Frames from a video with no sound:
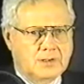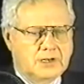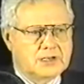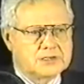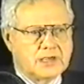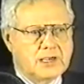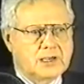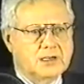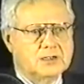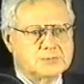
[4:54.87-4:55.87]
It is
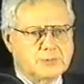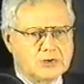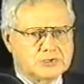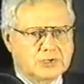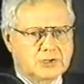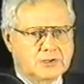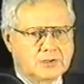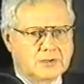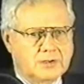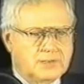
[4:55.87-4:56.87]
a conspiracy.
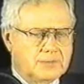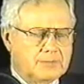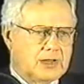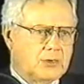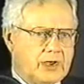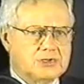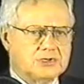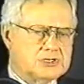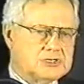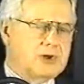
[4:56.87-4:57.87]
By the way,
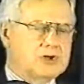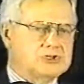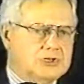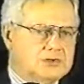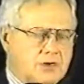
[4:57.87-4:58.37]
this conspiracy